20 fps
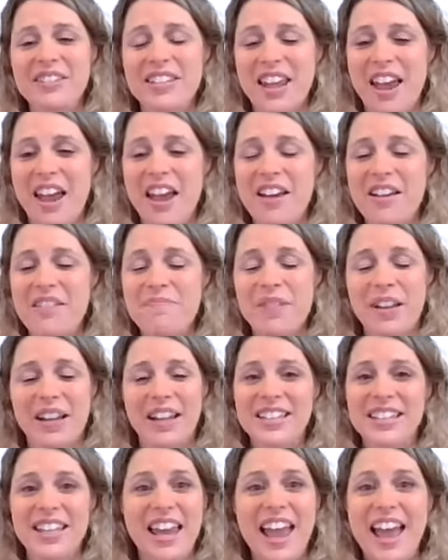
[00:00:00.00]
and like I
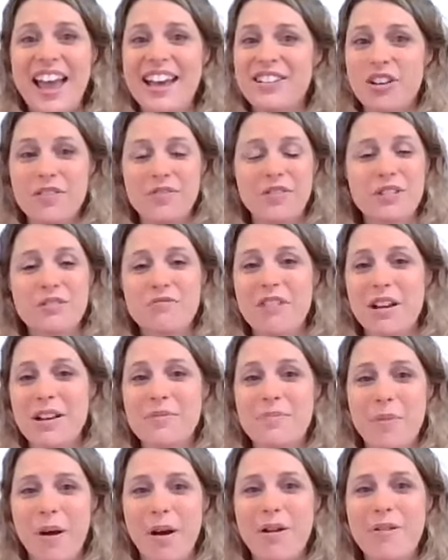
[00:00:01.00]
say, head over to Red
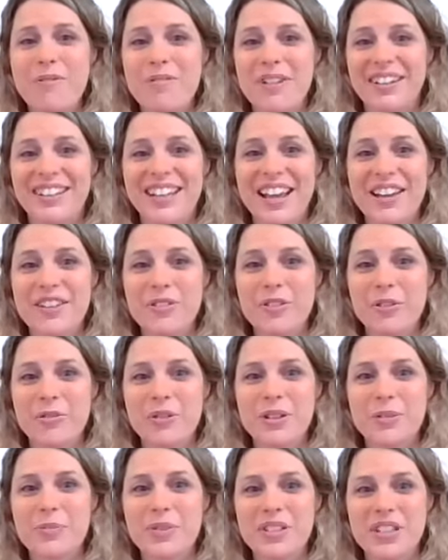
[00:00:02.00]
Beau and get your
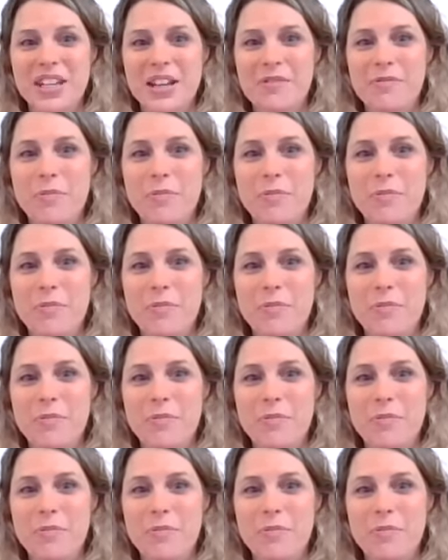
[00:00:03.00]
Christmas Eve